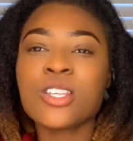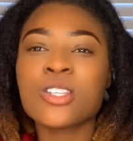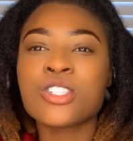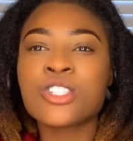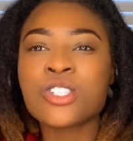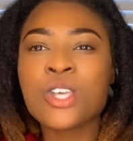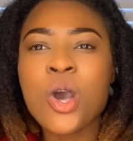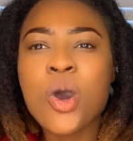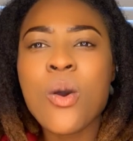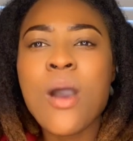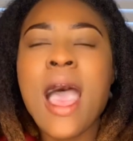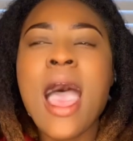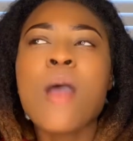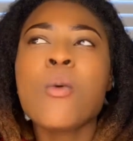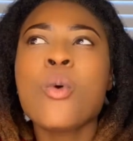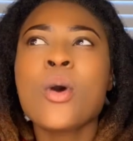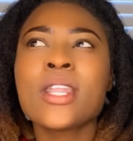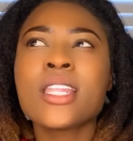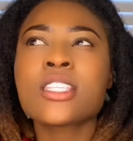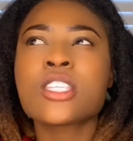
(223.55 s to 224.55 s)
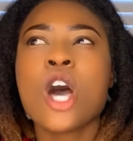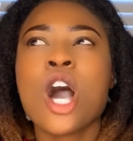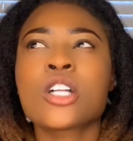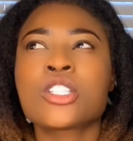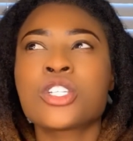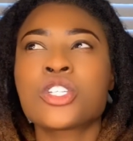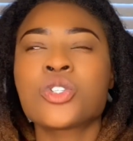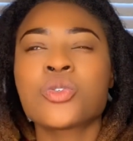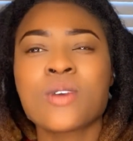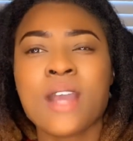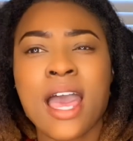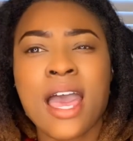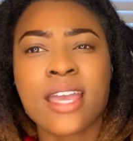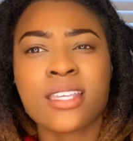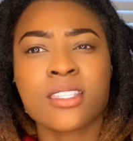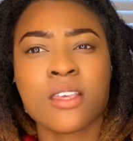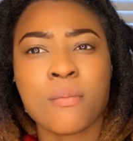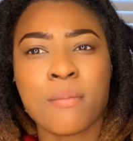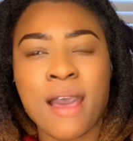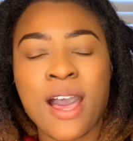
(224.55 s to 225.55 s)
So I want to talk to you
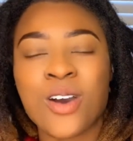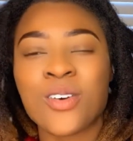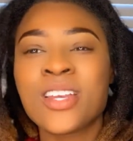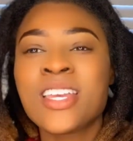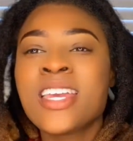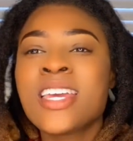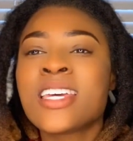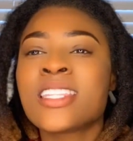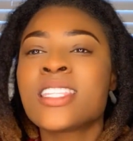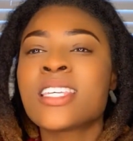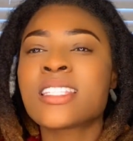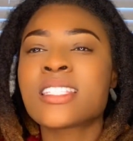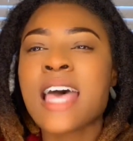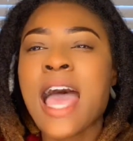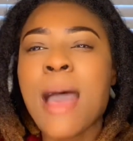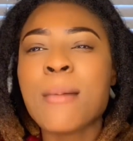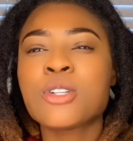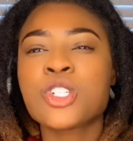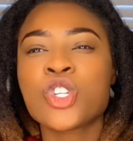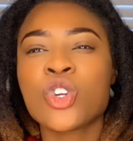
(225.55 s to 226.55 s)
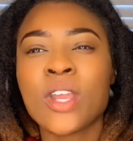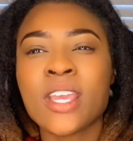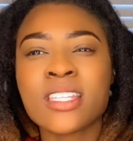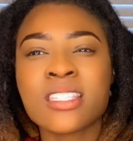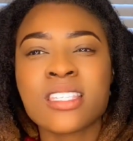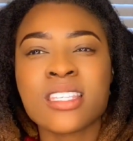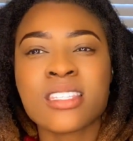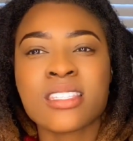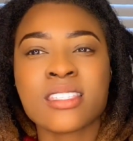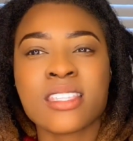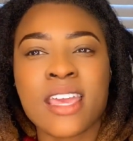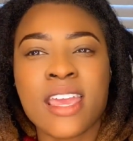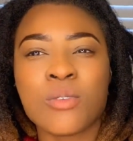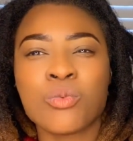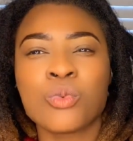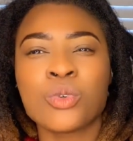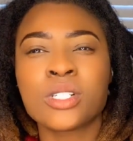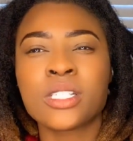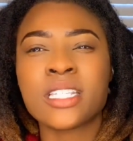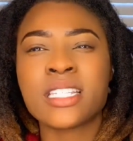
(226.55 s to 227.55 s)
guys about the top transits
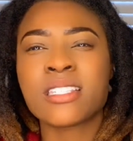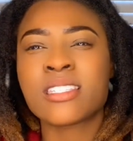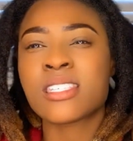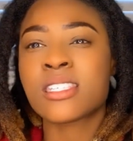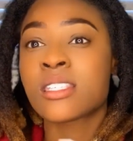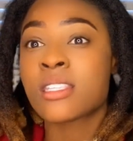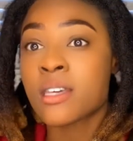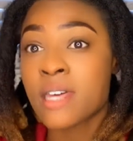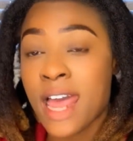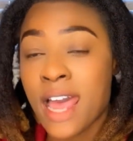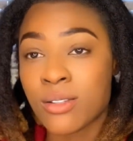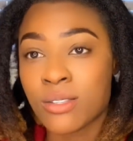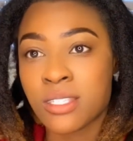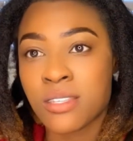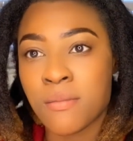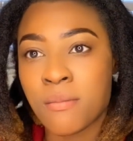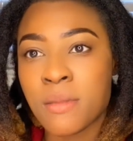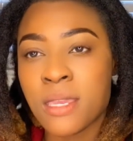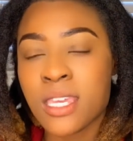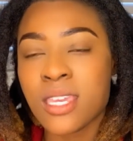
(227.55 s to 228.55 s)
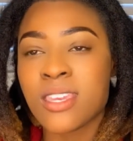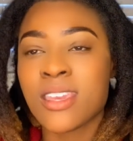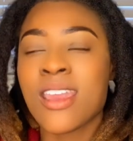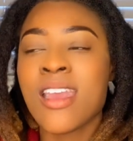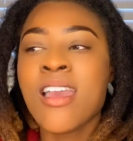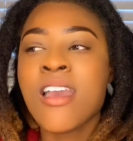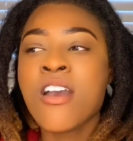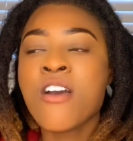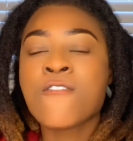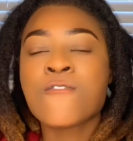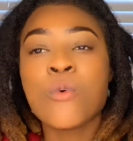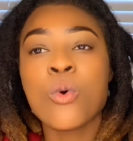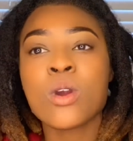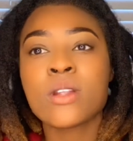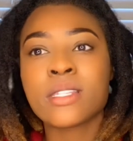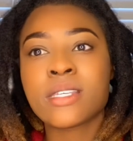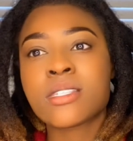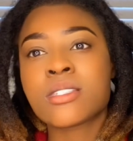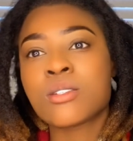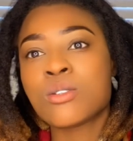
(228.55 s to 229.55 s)
that really stood out to me
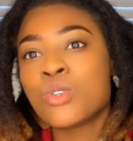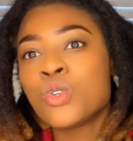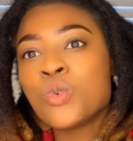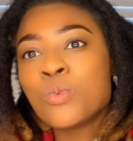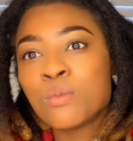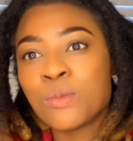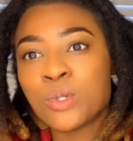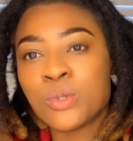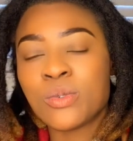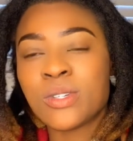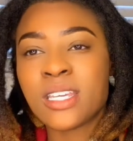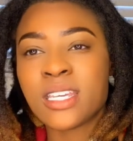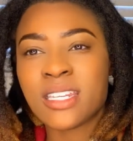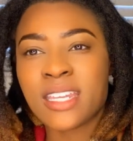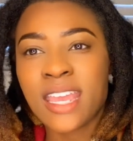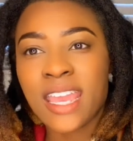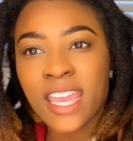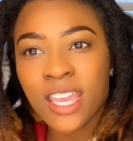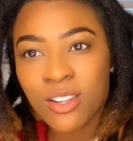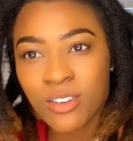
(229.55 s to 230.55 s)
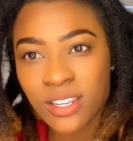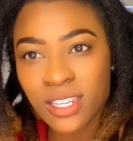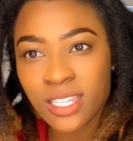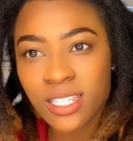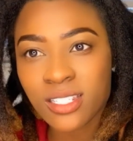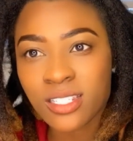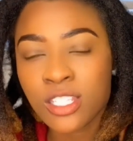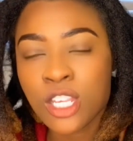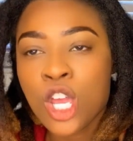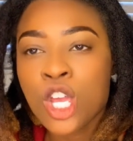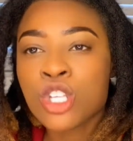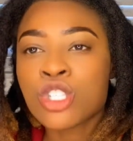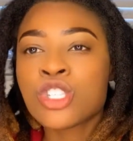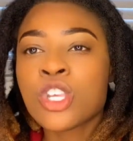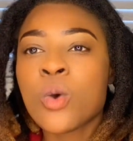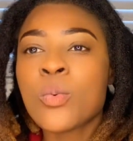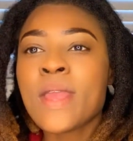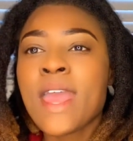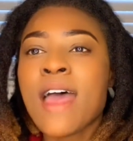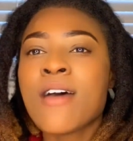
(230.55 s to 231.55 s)
for this new moon in Aries.
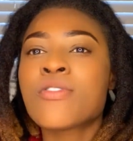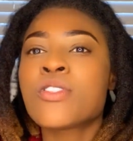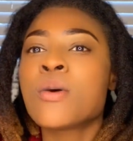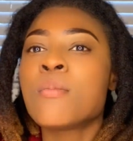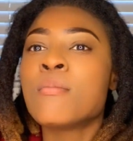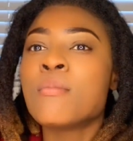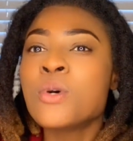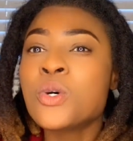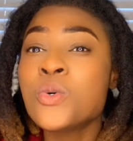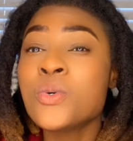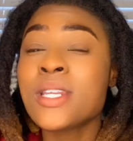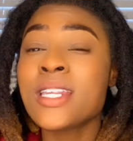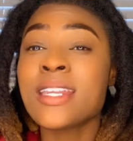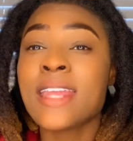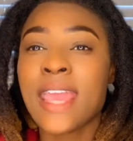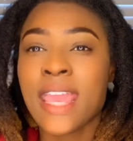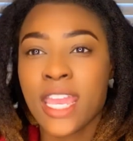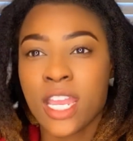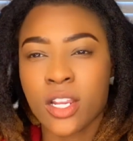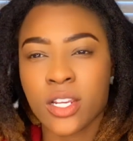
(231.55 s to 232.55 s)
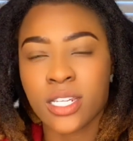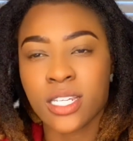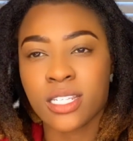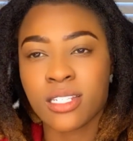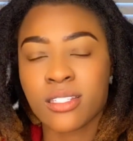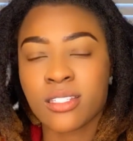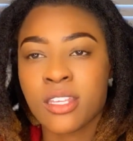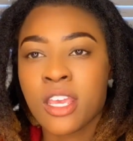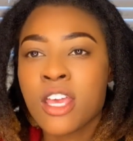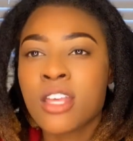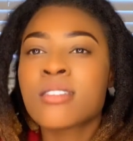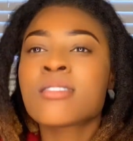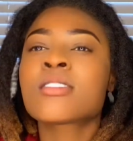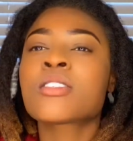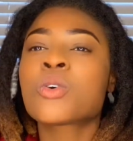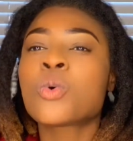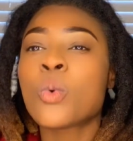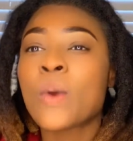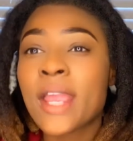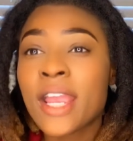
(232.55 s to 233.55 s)
So we have the moon in Aries
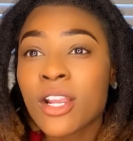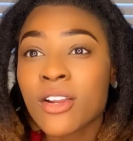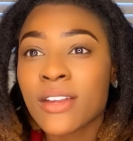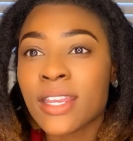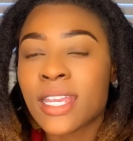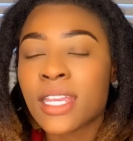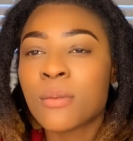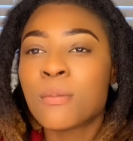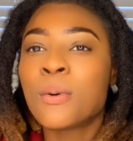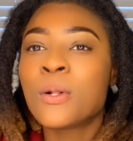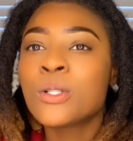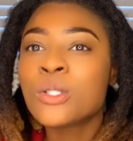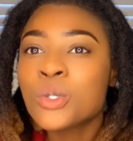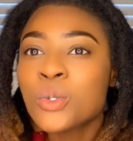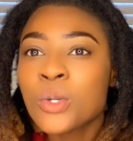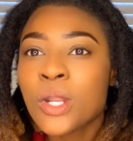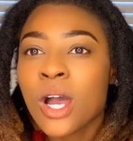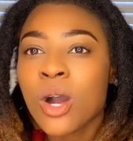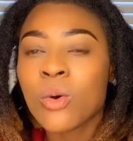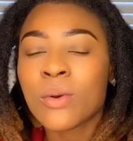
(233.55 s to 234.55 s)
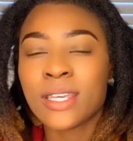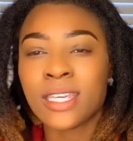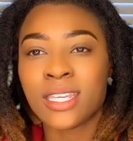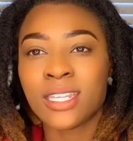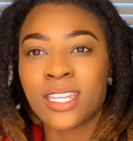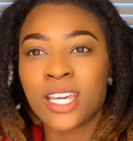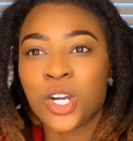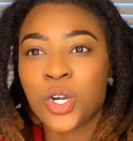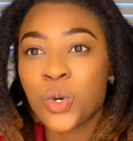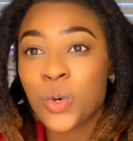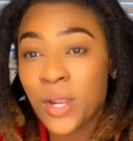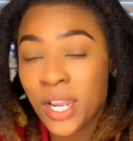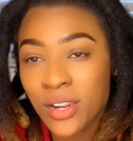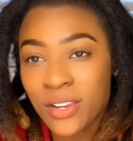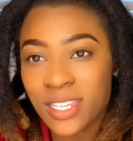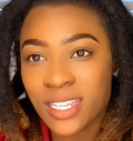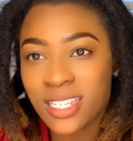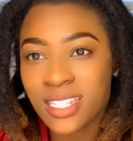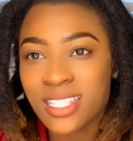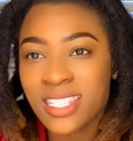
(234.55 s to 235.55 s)
squaring Pluto in
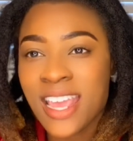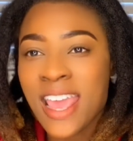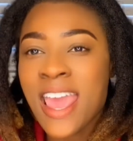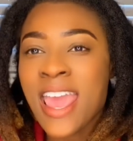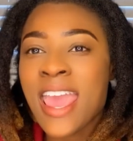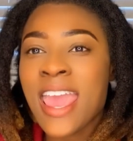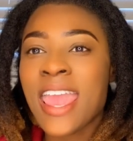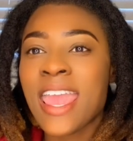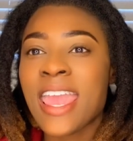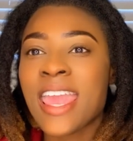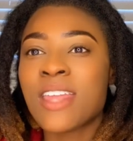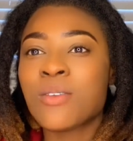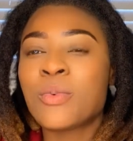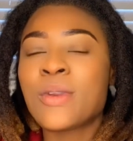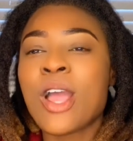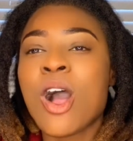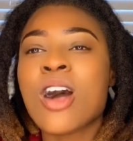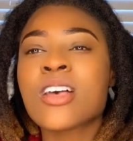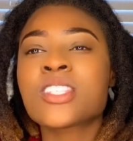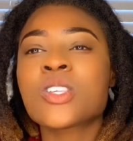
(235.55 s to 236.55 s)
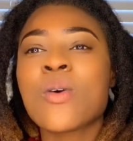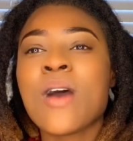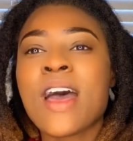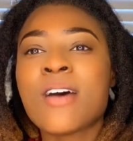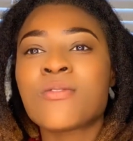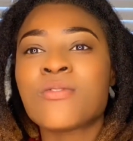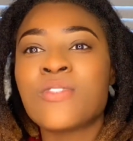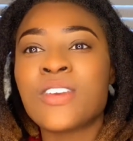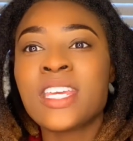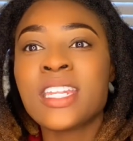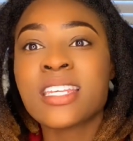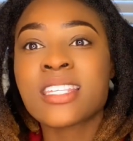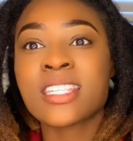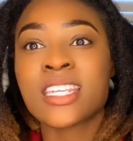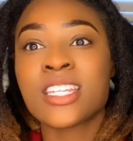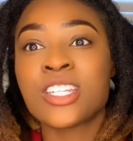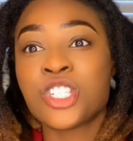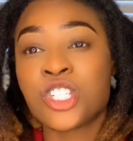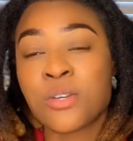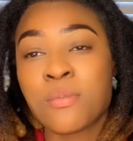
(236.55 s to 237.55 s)
Aquarius. And we also have Venus
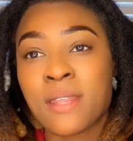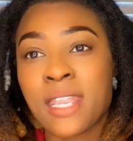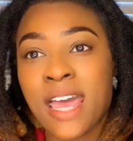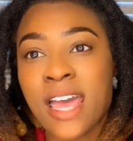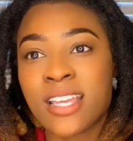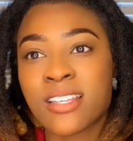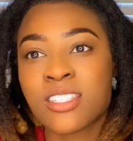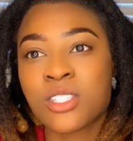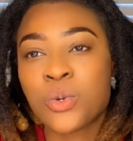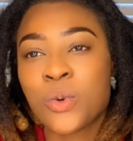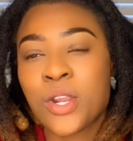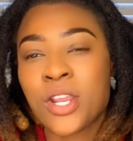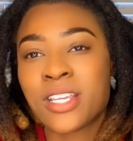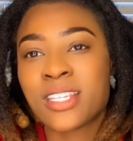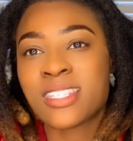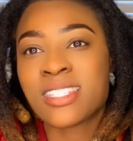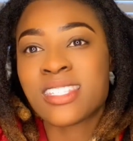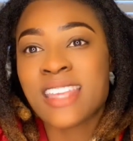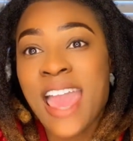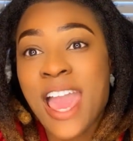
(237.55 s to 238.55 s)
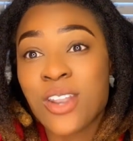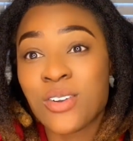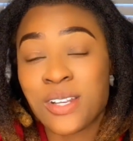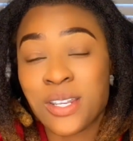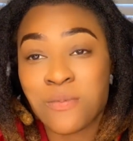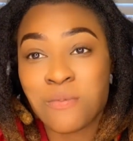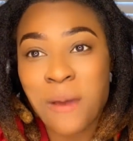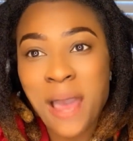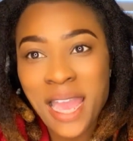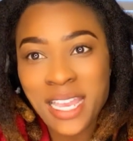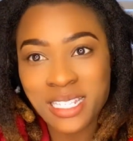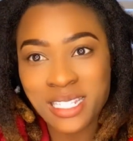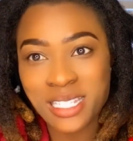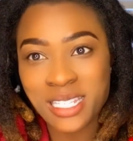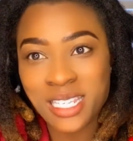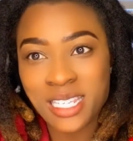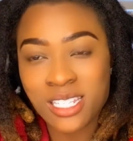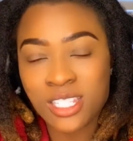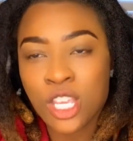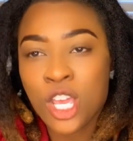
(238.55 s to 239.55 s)
in Gemini squaring Saturn in
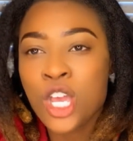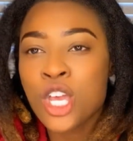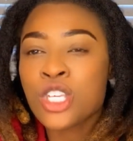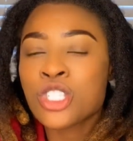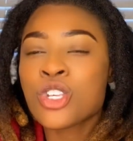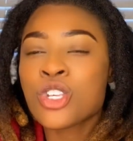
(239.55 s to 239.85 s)
Pisces. So